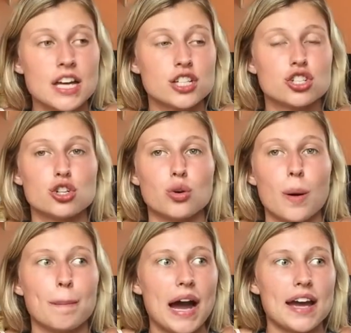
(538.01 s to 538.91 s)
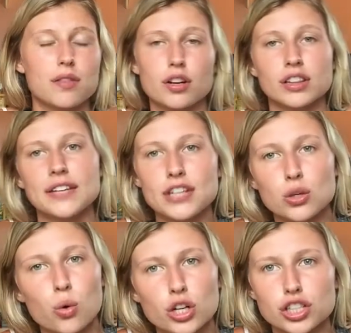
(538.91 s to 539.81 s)
to buy their living
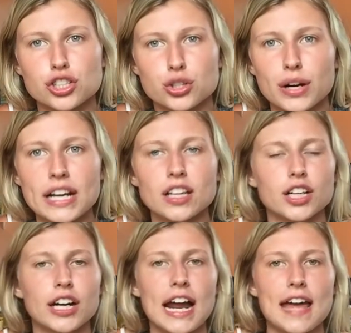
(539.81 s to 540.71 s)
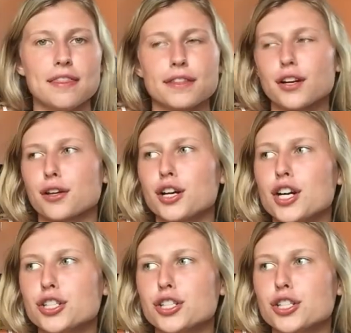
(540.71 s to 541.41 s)
quarter trailer and their